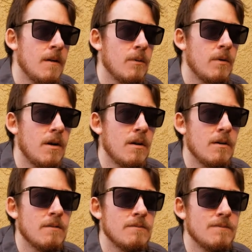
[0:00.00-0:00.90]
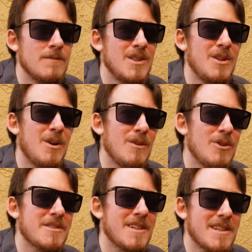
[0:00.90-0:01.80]
well, it
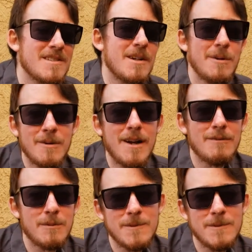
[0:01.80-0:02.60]
looks like stereographic